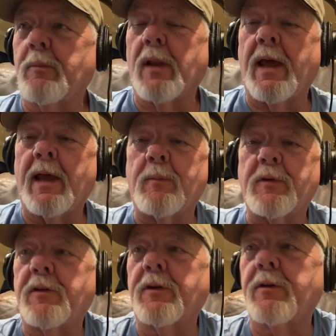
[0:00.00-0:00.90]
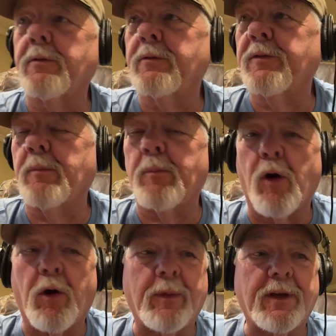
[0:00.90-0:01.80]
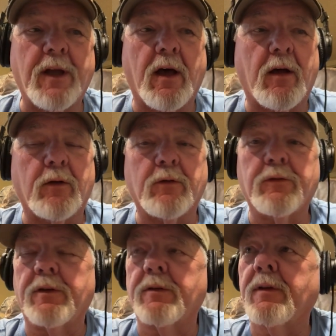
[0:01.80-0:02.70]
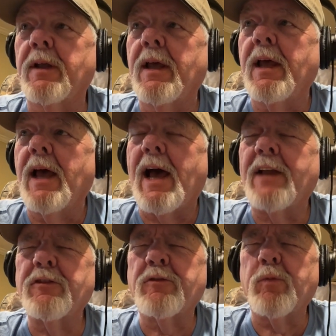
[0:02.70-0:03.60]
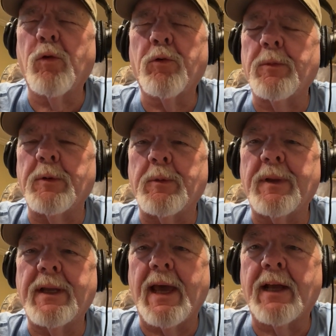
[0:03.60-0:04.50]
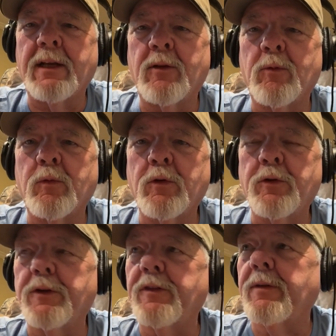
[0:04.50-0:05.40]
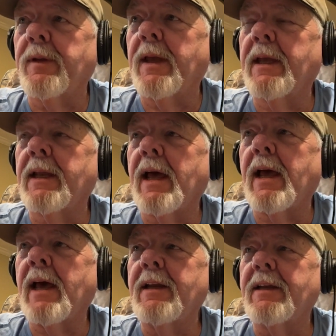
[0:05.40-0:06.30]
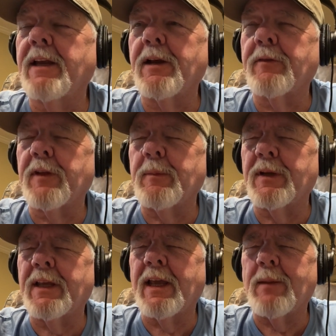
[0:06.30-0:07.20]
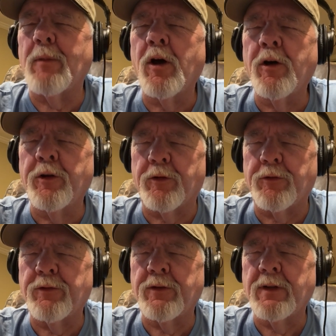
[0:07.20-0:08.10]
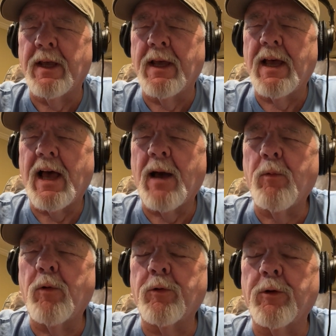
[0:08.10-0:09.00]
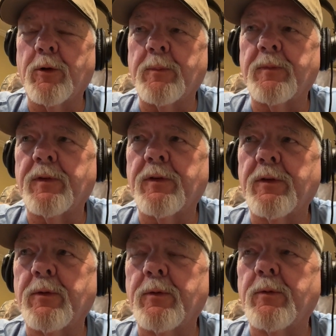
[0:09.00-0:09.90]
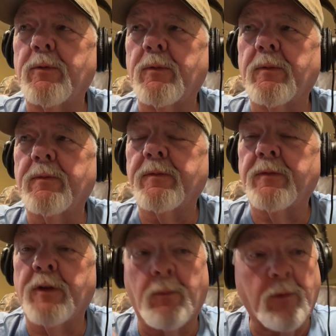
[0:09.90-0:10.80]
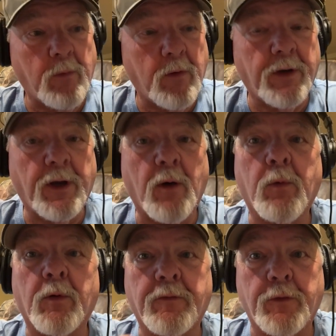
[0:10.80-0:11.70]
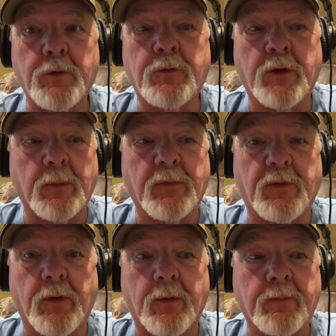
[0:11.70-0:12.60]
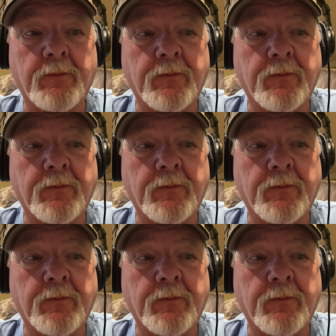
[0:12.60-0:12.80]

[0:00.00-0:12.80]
blind material, some Barbie dolls, and I just wanted them to be out in the woods. And I didn't care if they became hunters. I wanted them to, number one, know where food comes from.